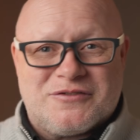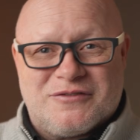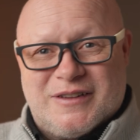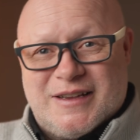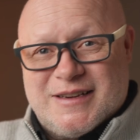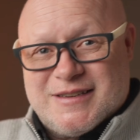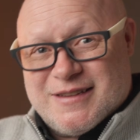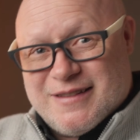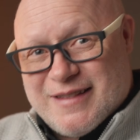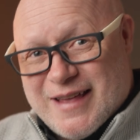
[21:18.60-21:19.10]

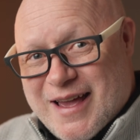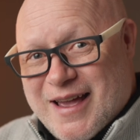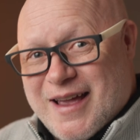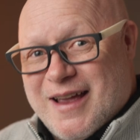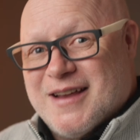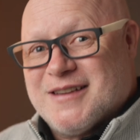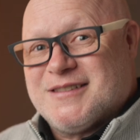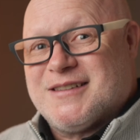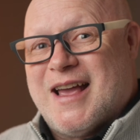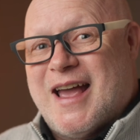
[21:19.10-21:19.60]
released
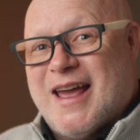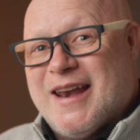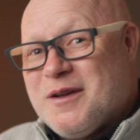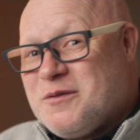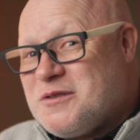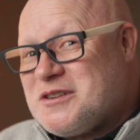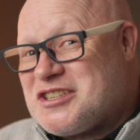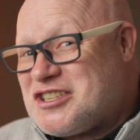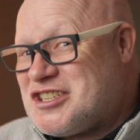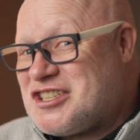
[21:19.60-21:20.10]
theirs and it
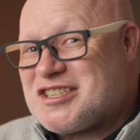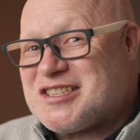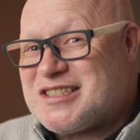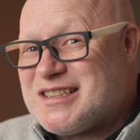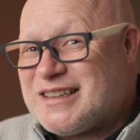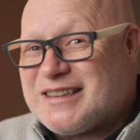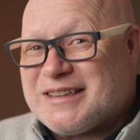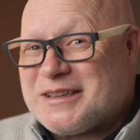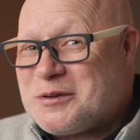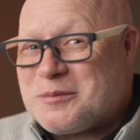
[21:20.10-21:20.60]
was just
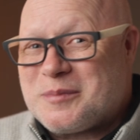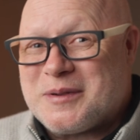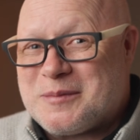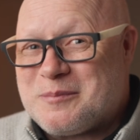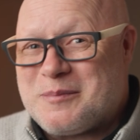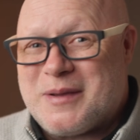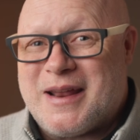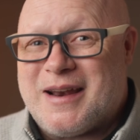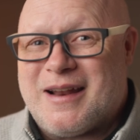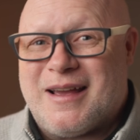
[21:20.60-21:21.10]
a little
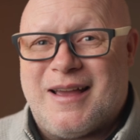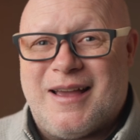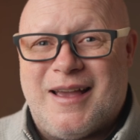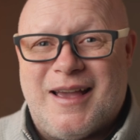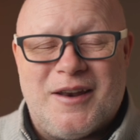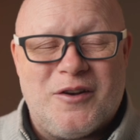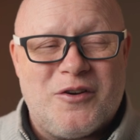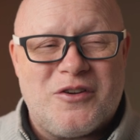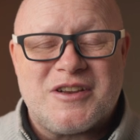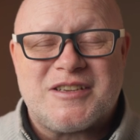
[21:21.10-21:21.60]
bit better.
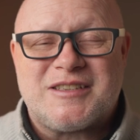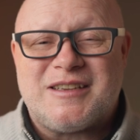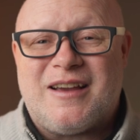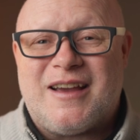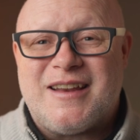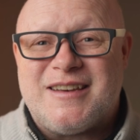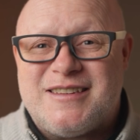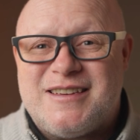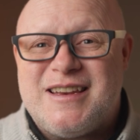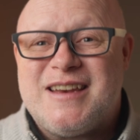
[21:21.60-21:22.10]
And honestly,
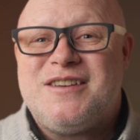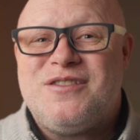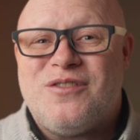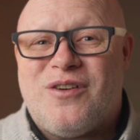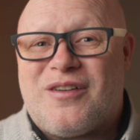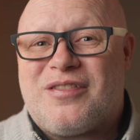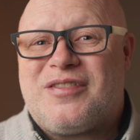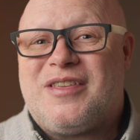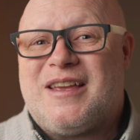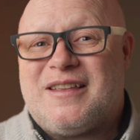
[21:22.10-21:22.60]
I did
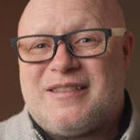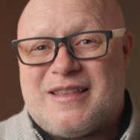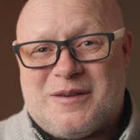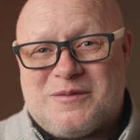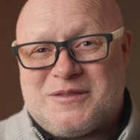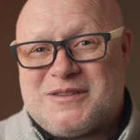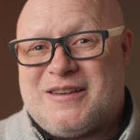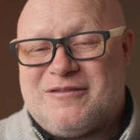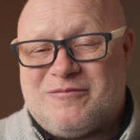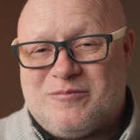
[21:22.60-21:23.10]
not think that
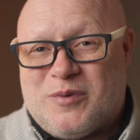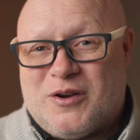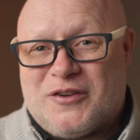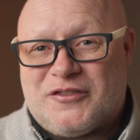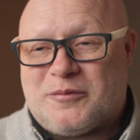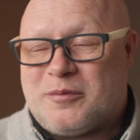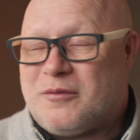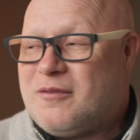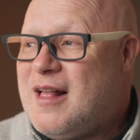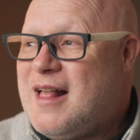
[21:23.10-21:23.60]
was even
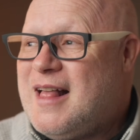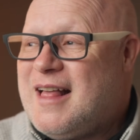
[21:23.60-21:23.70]
possible.